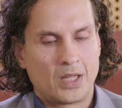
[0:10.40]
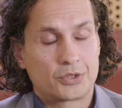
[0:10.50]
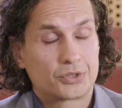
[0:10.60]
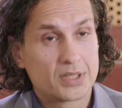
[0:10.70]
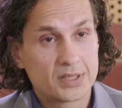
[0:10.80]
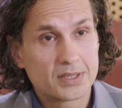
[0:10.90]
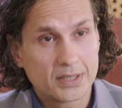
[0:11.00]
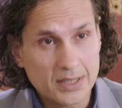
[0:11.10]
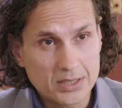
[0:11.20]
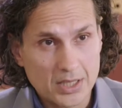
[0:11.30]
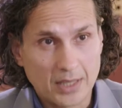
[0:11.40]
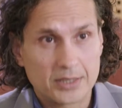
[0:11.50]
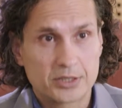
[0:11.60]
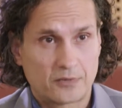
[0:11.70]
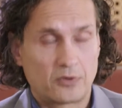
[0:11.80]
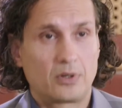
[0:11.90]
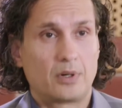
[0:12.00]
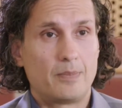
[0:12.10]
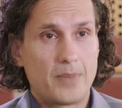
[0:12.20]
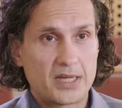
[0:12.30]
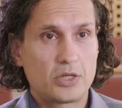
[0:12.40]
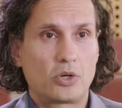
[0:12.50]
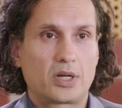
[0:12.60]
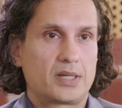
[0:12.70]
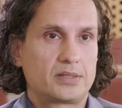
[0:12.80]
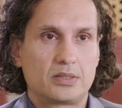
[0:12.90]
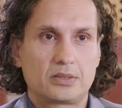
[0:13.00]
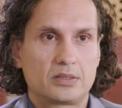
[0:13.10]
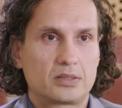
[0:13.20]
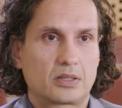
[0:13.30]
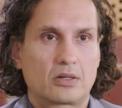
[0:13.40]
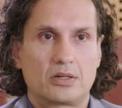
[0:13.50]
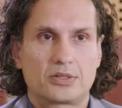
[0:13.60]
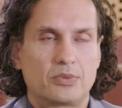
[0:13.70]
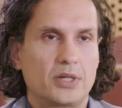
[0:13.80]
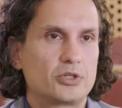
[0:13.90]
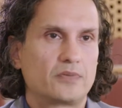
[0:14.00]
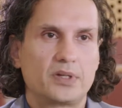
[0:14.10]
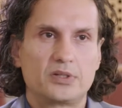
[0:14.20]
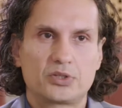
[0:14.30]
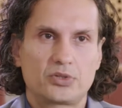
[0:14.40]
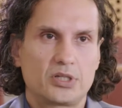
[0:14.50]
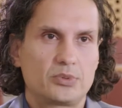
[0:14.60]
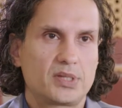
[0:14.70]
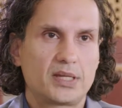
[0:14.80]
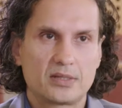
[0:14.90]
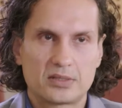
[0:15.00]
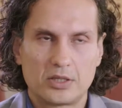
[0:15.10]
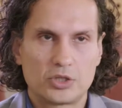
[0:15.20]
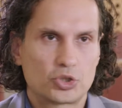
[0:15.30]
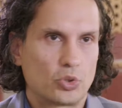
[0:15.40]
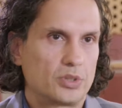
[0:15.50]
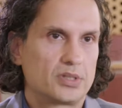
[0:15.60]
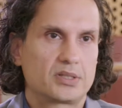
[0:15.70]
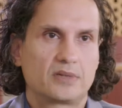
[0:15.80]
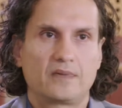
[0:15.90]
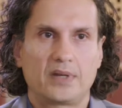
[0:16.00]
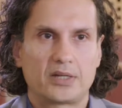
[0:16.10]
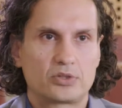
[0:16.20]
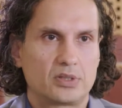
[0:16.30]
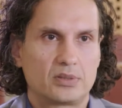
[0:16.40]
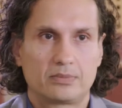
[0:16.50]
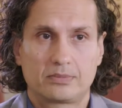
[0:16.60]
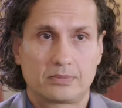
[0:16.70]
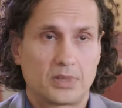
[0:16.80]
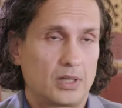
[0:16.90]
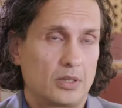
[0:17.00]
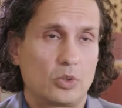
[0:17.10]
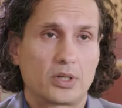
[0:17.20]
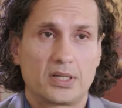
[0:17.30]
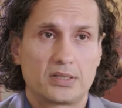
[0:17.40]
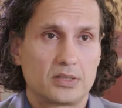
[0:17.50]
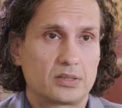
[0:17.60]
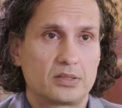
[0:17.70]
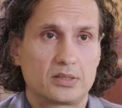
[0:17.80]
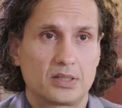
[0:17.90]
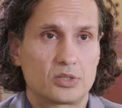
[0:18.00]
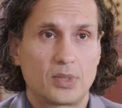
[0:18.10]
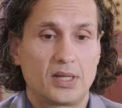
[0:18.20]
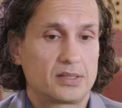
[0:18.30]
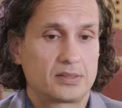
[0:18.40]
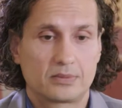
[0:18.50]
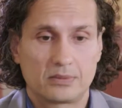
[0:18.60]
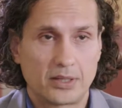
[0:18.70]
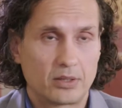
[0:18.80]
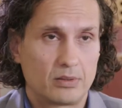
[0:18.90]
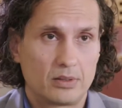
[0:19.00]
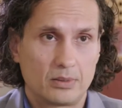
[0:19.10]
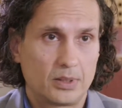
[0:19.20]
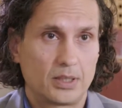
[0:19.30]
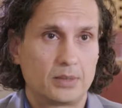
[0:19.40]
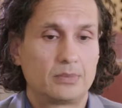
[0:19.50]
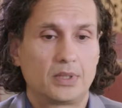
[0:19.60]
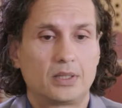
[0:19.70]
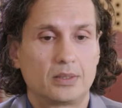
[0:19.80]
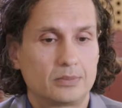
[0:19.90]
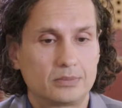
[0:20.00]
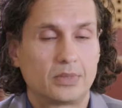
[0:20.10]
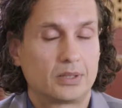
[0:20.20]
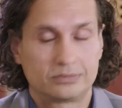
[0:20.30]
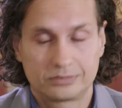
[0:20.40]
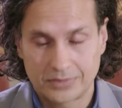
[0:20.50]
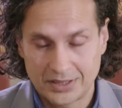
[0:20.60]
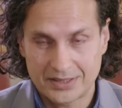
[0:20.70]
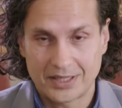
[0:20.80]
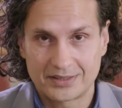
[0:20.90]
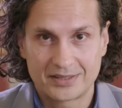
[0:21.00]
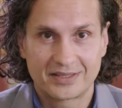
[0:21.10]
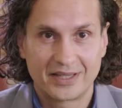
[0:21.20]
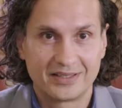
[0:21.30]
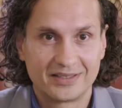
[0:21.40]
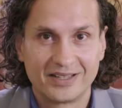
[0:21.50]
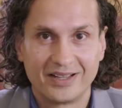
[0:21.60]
So this is a key challenge for many organizations across a range of industries. We're seeing this in insurance and financial organizations as well as regular, let's start this again.